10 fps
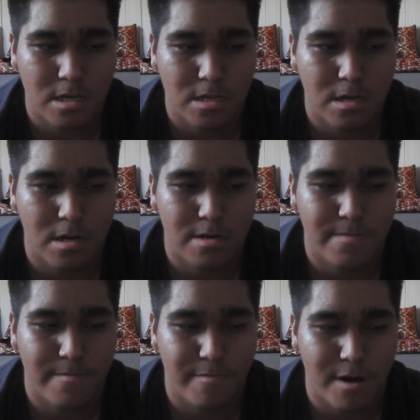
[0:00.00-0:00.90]
kind of
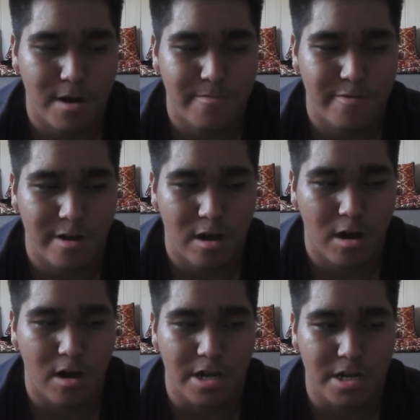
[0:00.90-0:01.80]
a primary
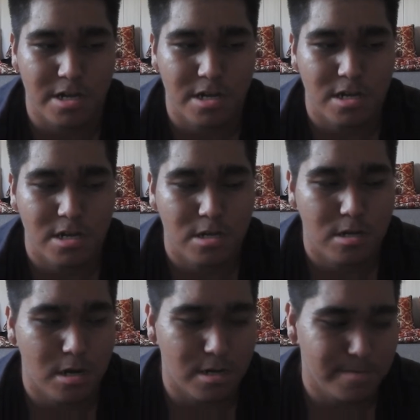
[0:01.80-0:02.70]
high
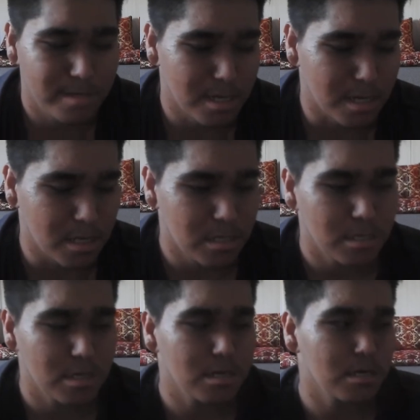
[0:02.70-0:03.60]
kind of thing.
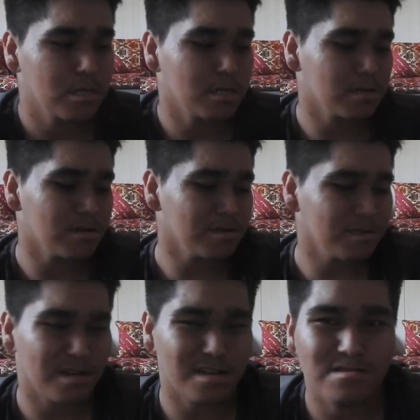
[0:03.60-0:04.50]
I
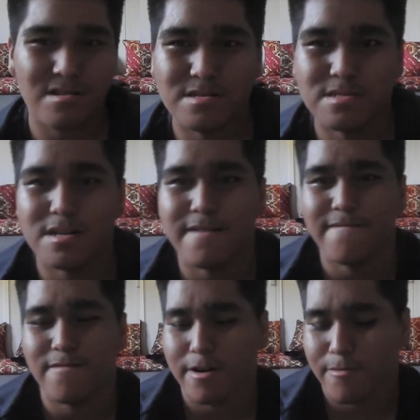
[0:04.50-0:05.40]
don't like those
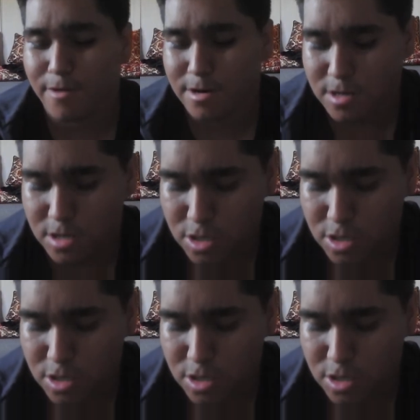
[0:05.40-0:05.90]
stuff where I want to